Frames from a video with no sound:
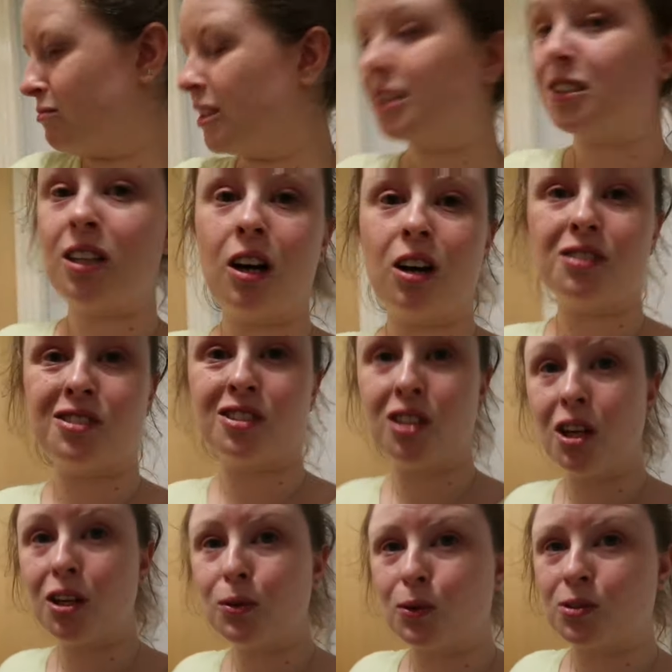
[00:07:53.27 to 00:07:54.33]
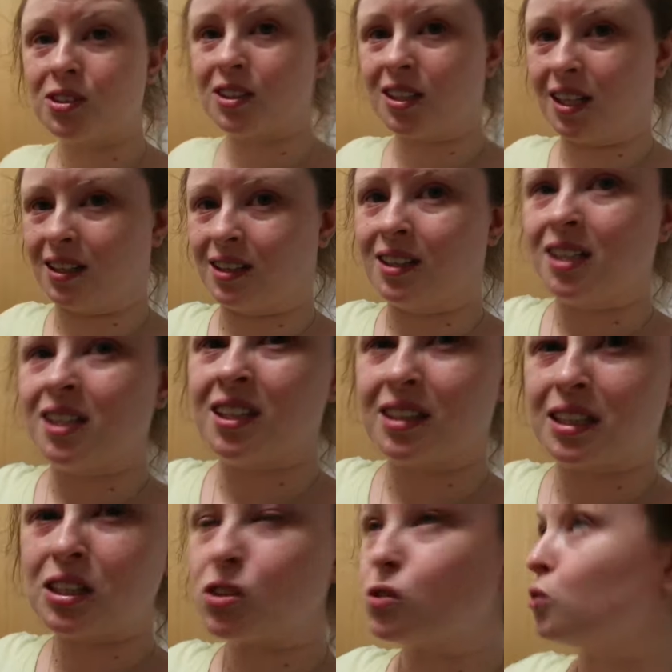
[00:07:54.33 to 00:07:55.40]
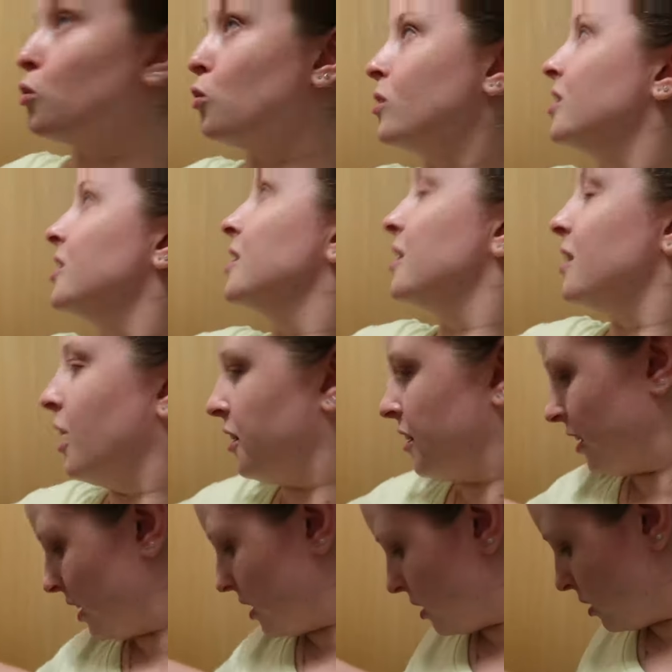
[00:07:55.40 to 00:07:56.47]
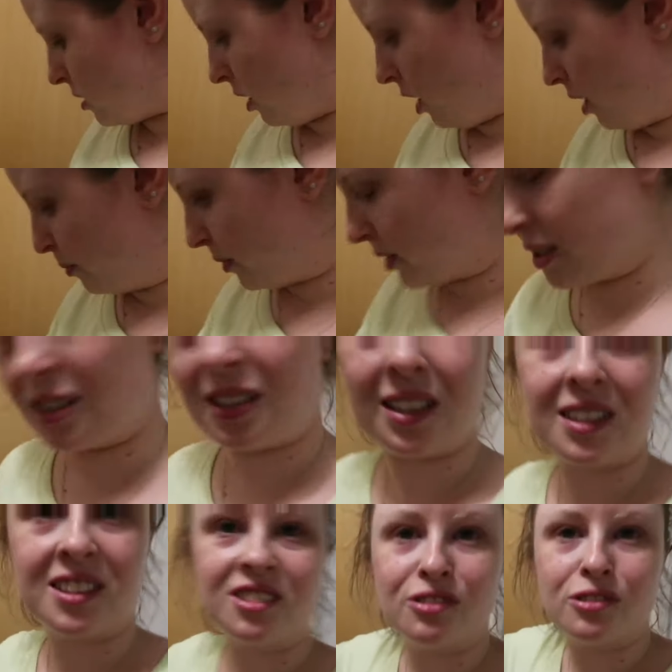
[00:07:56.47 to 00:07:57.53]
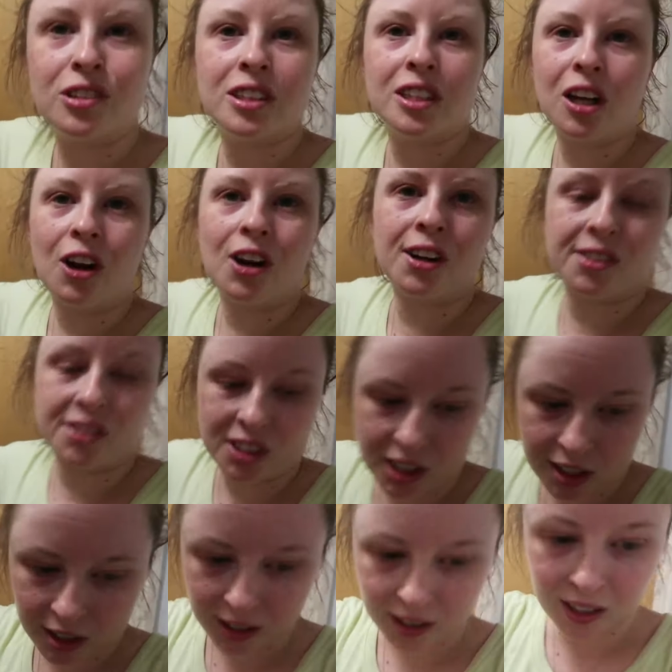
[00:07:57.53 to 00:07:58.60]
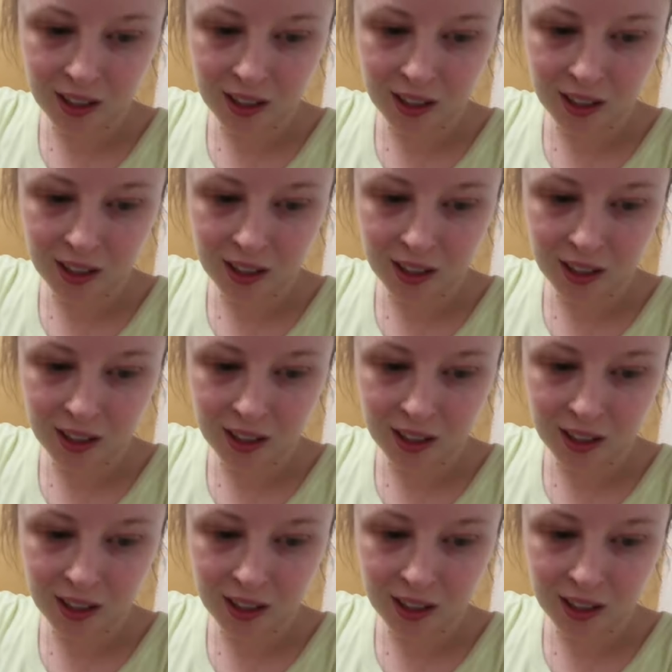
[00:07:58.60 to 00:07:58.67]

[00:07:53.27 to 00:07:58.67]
it's hard to know. Also, yeah, this door, I think it's the carpet. It's really hard to